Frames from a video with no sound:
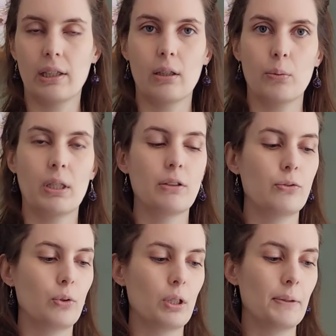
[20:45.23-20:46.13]
I think we're at
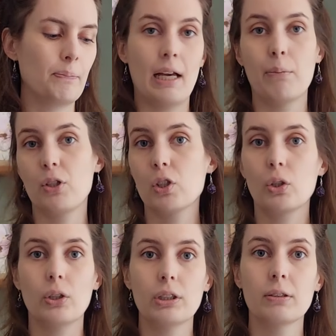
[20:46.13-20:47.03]
4, hem the
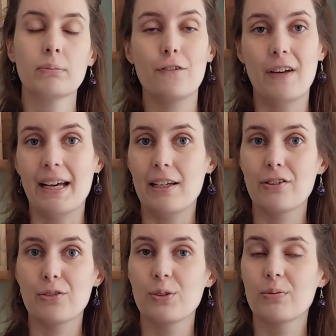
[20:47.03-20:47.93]
skirt.
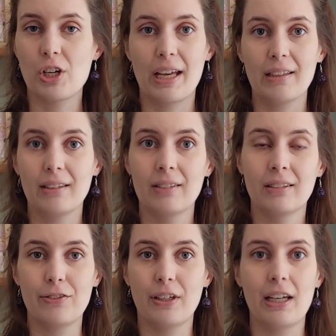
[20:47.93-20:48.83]
5, check
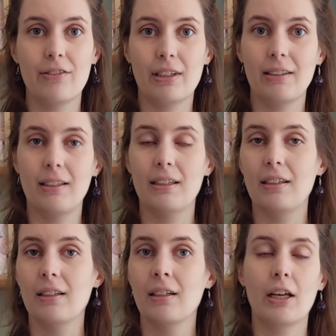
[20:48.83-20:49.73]
if I have
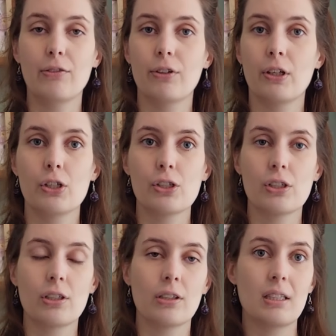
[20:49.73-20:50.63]
any
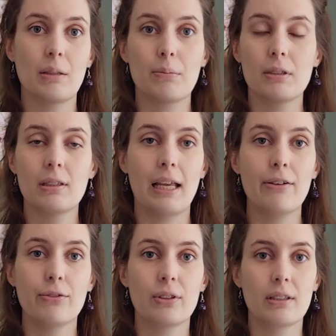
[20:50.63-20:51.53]
unfinished seams
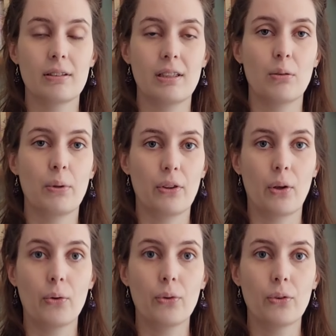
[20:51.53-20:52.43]
left and deal with
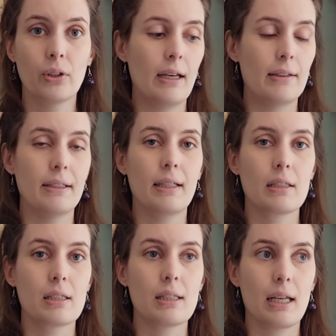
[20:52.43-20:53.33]
those. And then
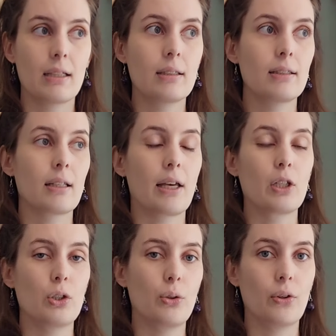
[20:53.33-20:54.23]
6, I
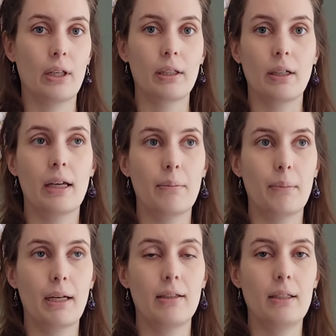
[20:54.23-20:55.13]
do think I
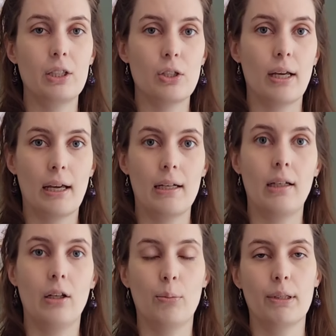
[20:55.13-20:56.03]
might need to add a
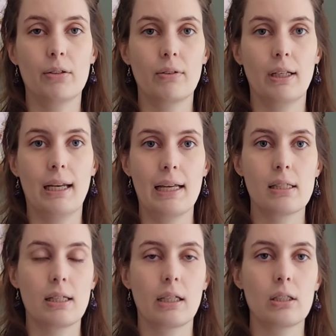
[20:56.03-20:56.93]
little bit of
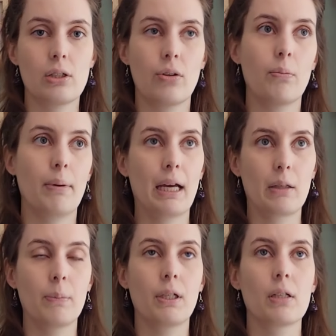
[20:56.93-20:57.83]
elastic to the
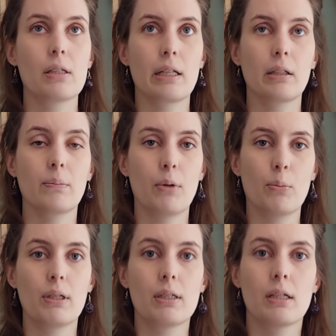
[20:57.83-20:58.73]
back, because at the
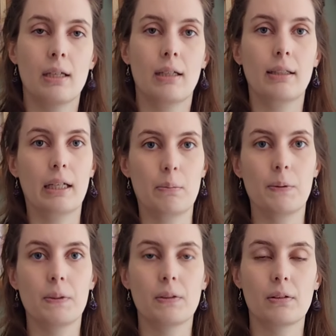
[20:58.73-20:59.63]
moment it gapes.